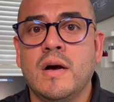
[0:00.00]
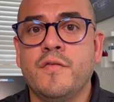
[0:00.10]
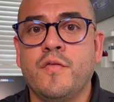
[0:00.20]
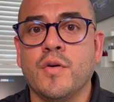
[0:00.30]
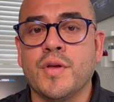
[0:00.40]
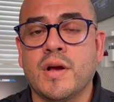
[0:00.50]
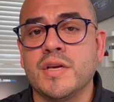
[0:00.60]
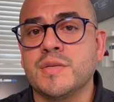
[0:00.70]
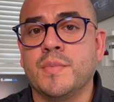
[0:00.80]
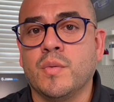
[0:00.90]
for the
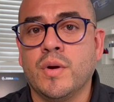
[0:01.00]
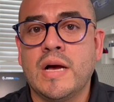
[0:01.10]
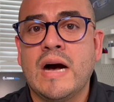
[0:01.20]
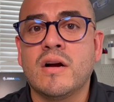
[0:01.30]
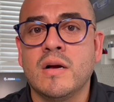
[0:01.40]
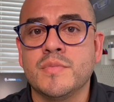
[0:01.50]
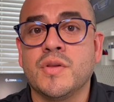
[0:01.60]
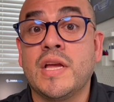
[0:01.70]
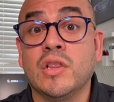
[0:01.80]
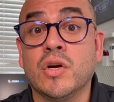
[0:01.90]
customer? What outcomes are
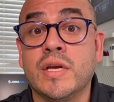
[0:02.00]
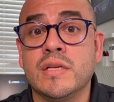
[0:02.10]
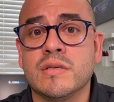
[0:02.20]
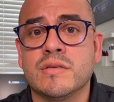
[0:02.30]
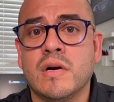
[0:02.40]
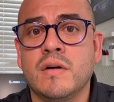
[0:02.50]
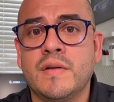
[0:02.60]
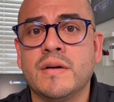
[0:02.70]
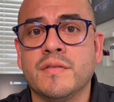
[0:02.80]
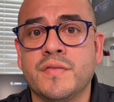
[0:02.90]
they looking to solve
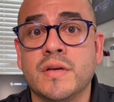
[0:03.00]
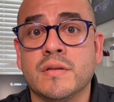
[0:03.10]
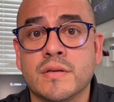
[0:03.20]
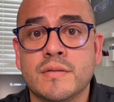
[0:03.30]
out in the field?